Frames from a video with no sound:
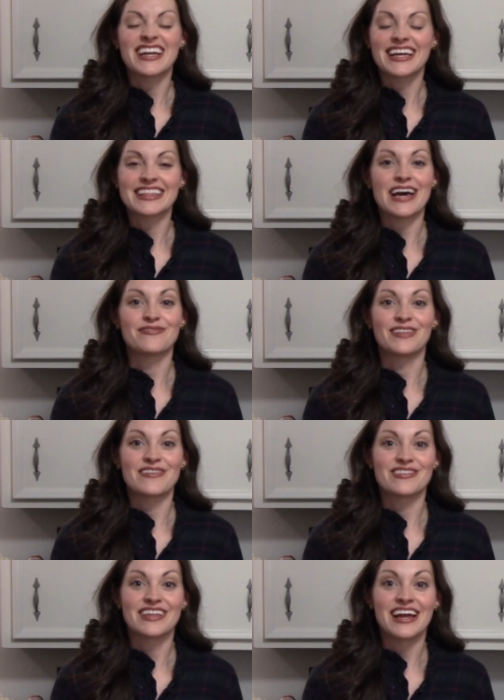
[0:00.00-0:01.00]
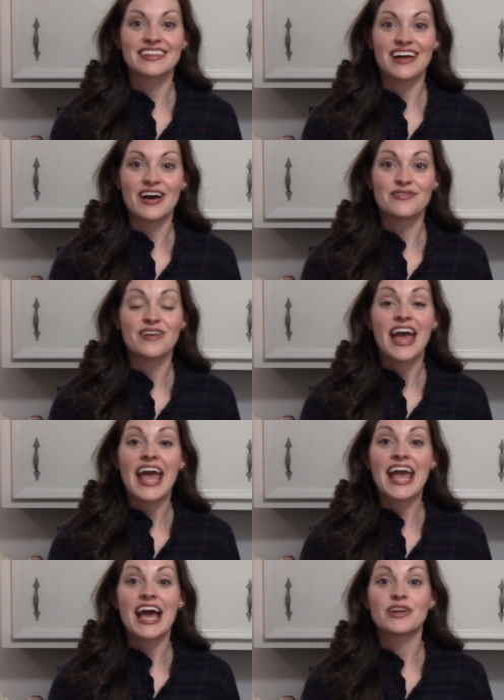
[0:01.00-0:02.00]
I get that flavor that I love,
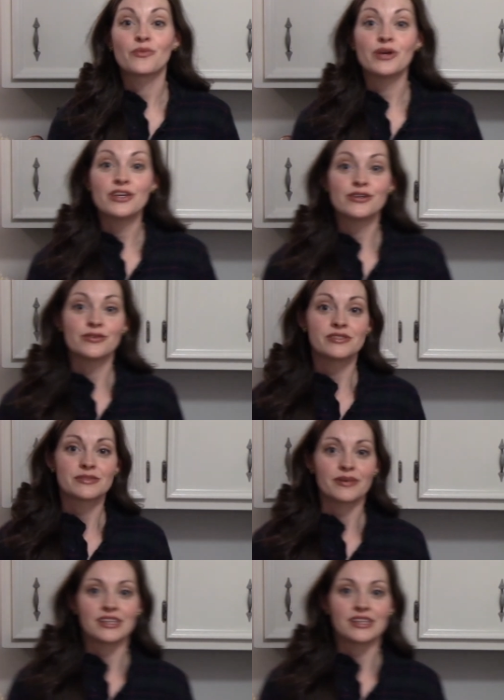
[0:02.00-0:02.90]
and we use, wait,